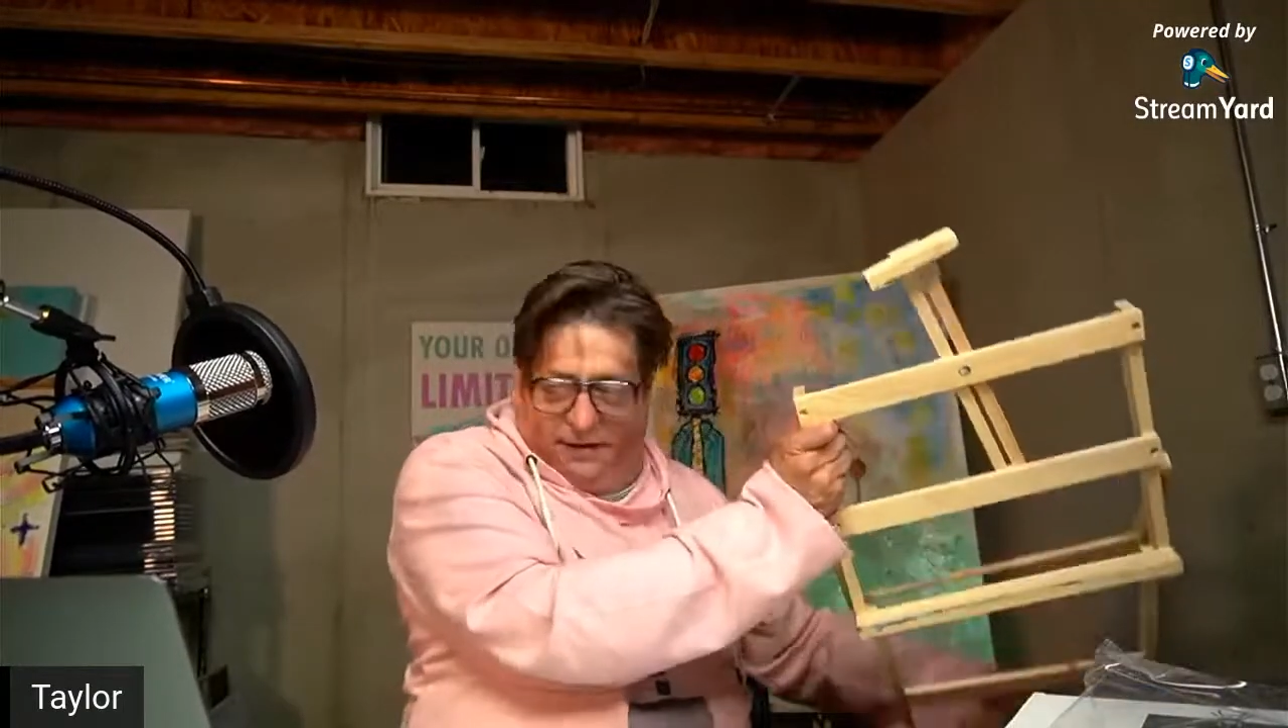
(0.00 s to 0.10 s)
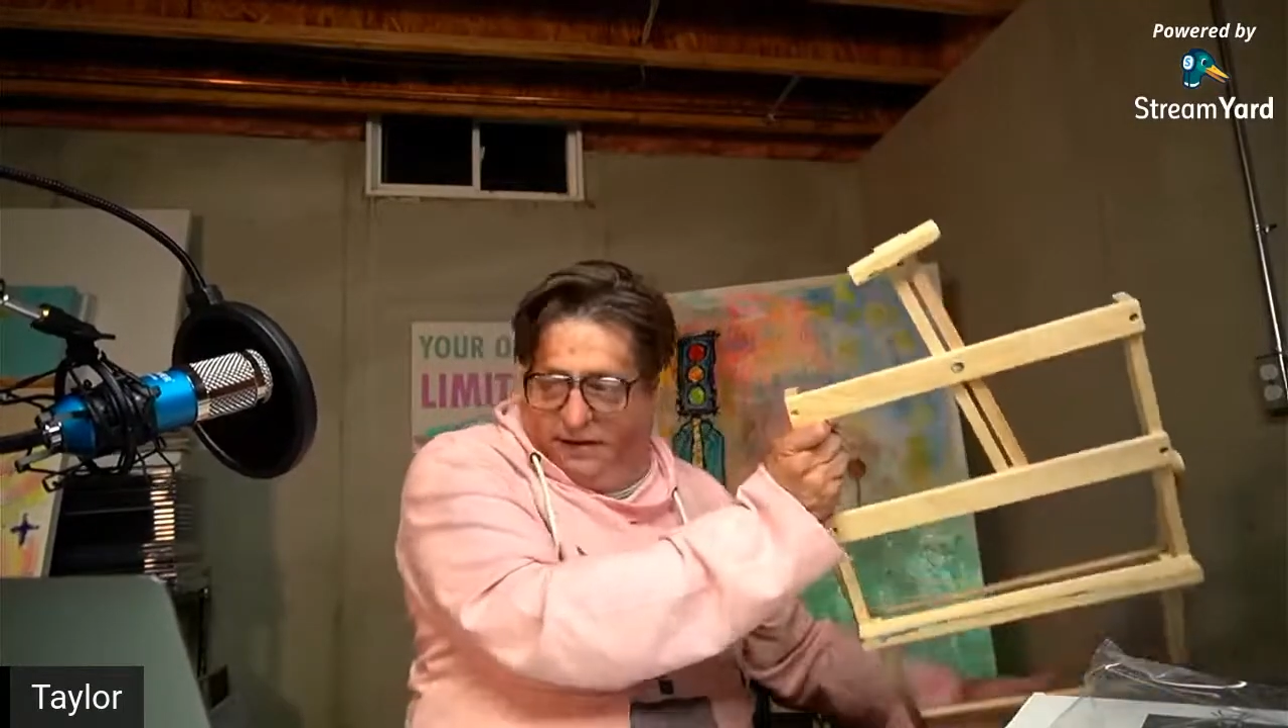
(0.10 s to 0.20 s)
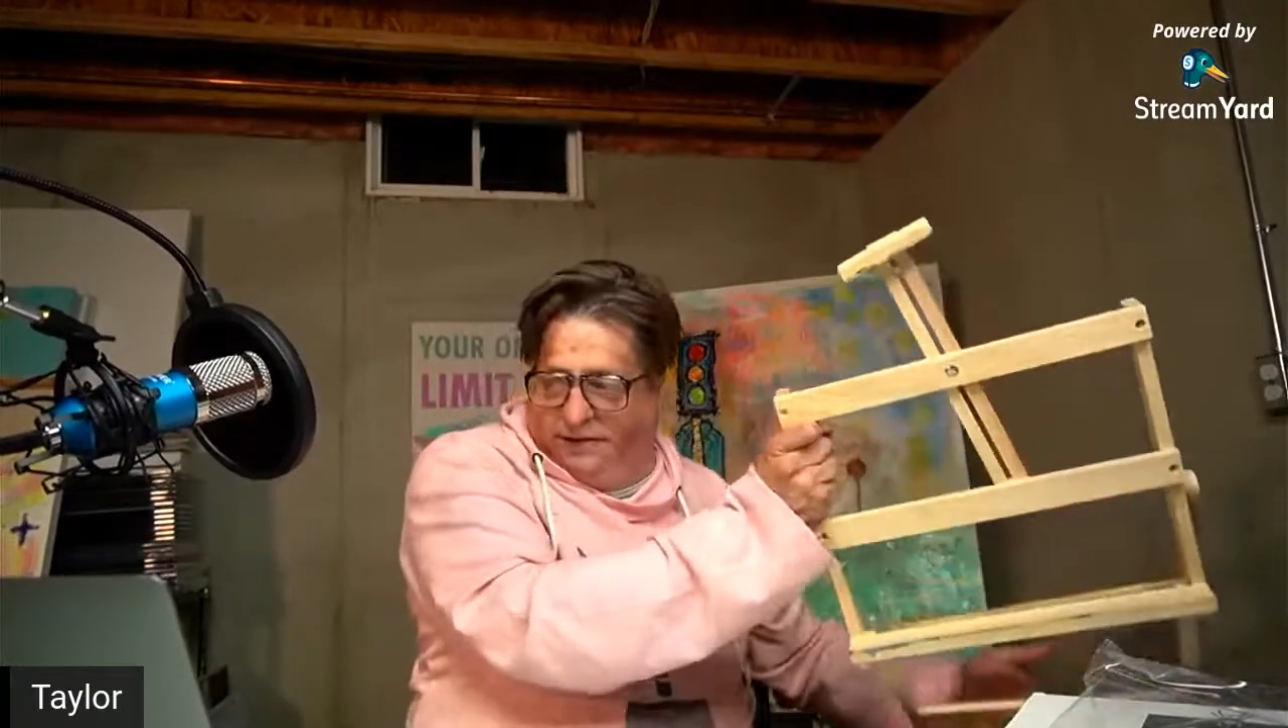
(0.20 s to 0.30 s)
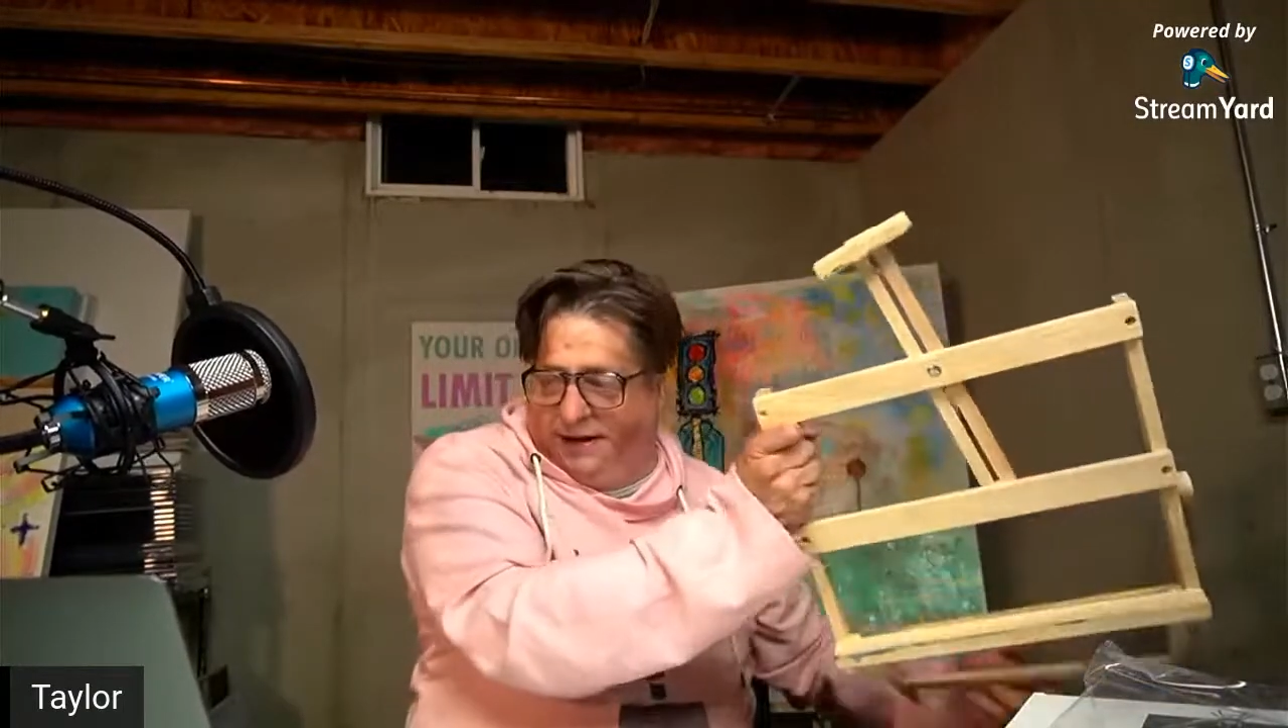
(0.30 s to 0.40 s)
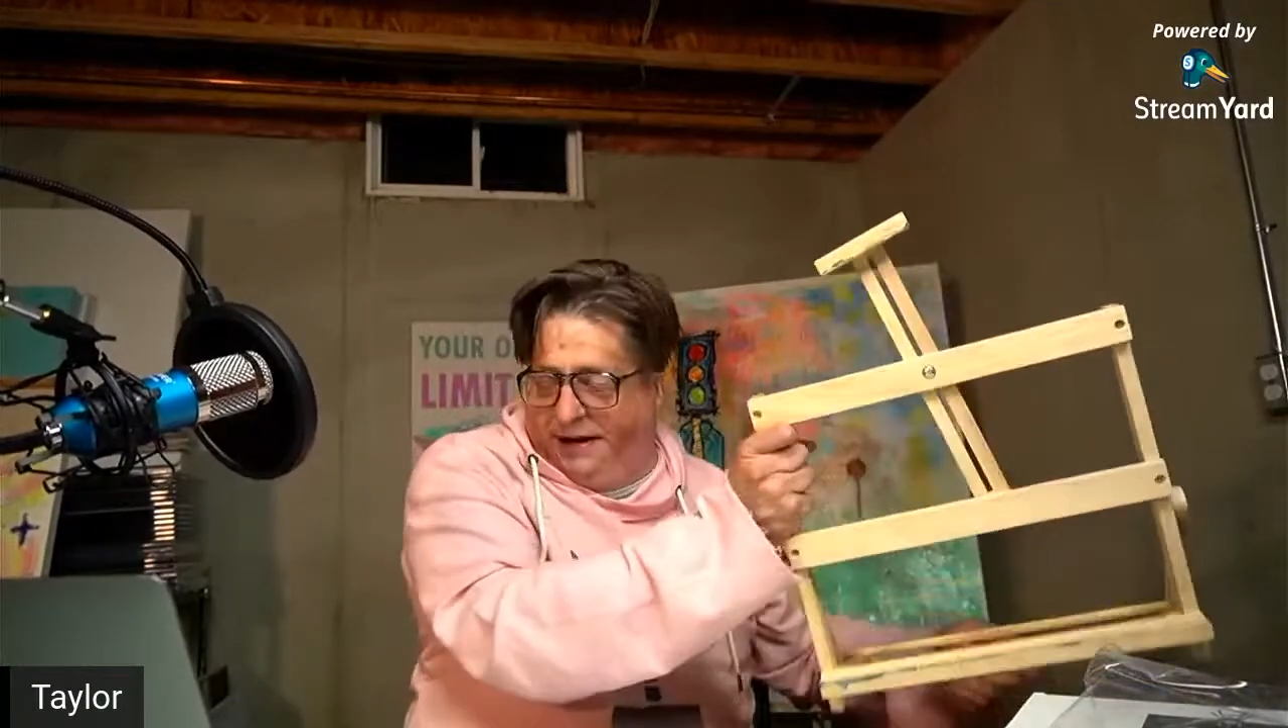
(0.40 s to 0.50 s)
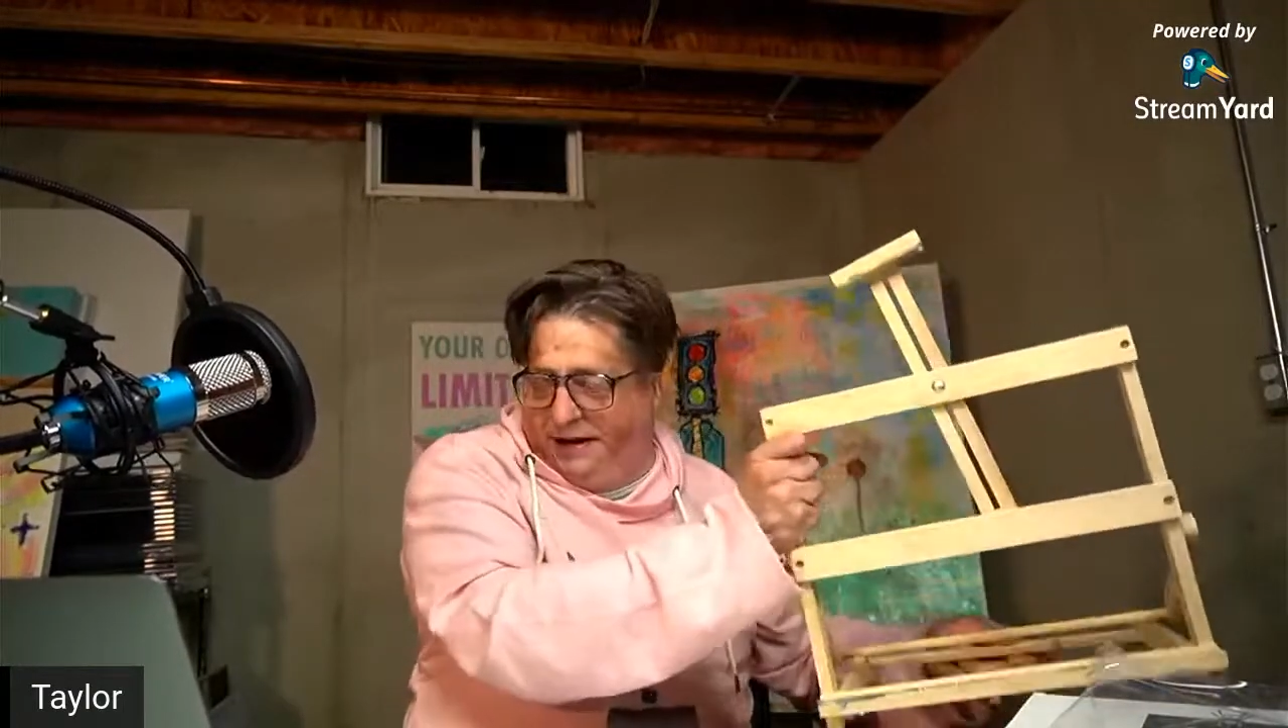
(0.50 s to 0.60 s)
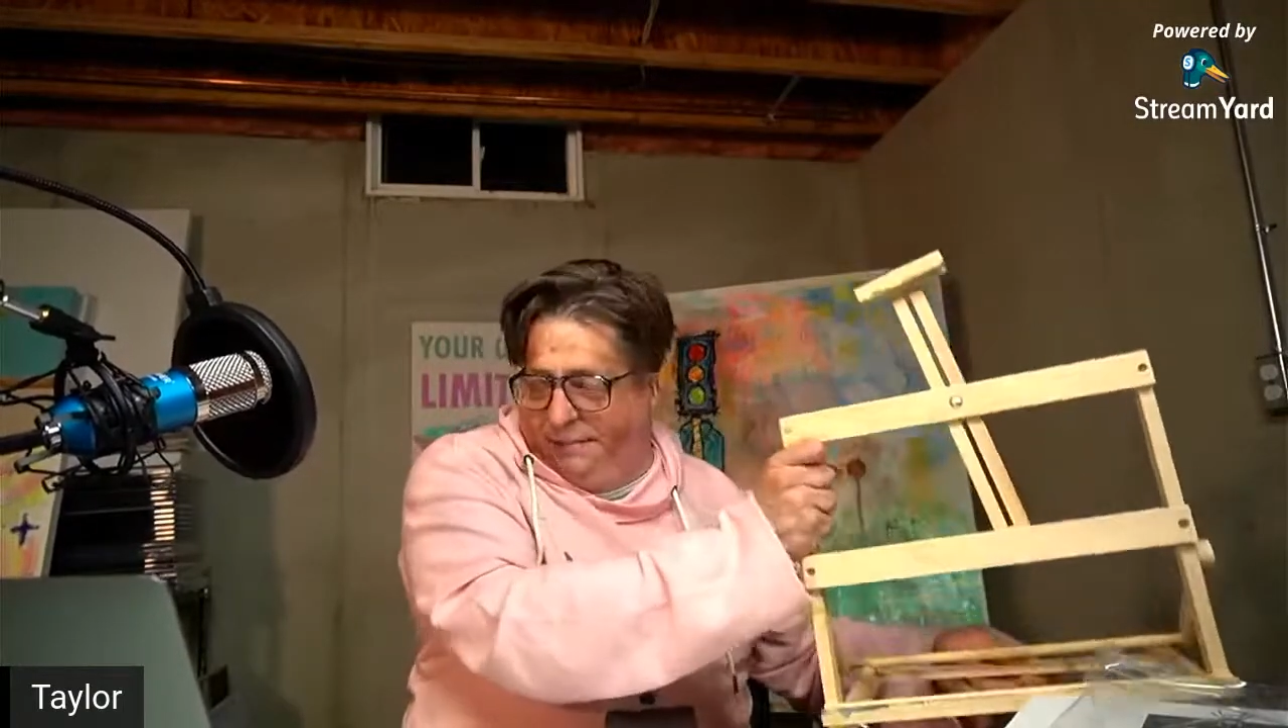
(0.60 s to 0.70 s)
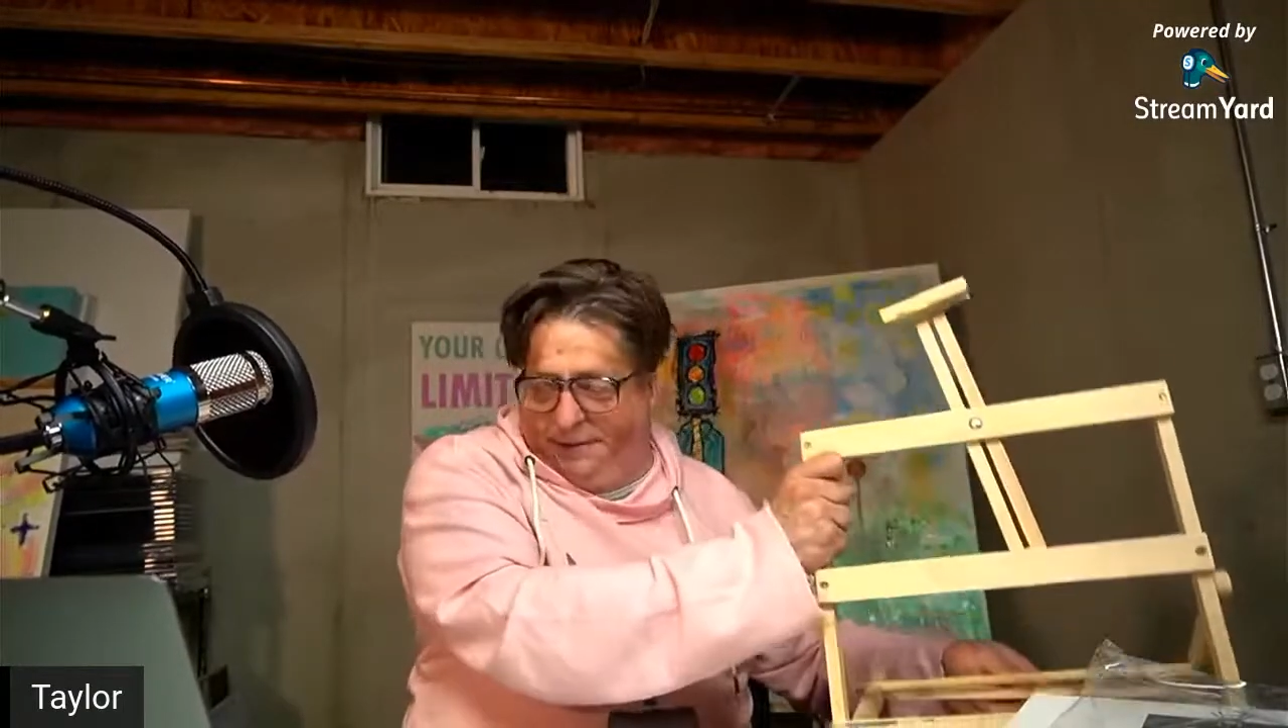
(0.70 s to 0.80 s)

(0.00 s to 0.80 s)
Slot it up,